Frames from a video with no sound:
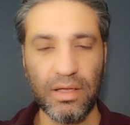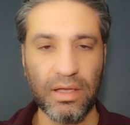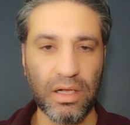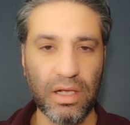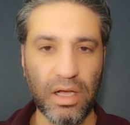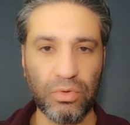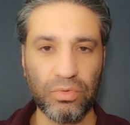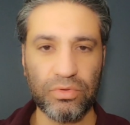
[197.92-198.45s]

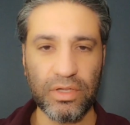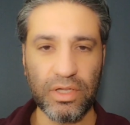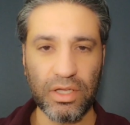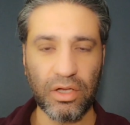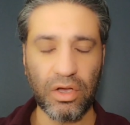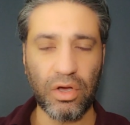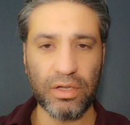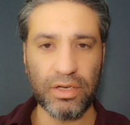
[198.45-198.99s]

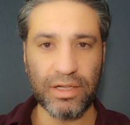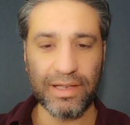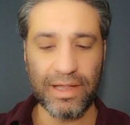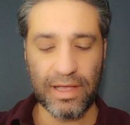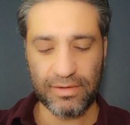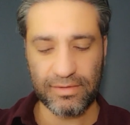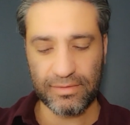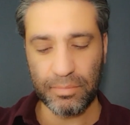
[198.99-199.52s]
counting on a
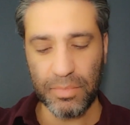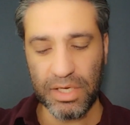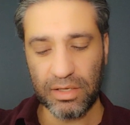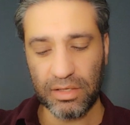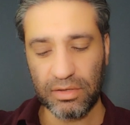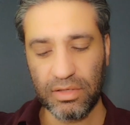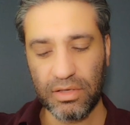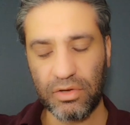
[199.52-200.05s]
last
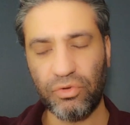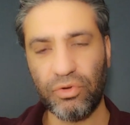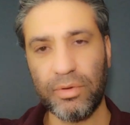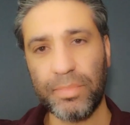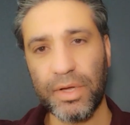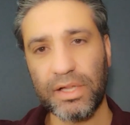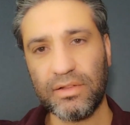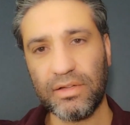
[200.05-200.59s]
minute
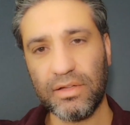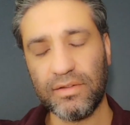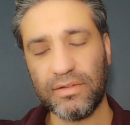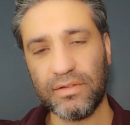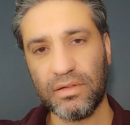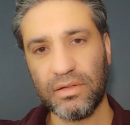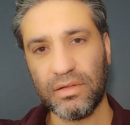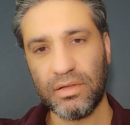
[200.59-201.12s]
repentance.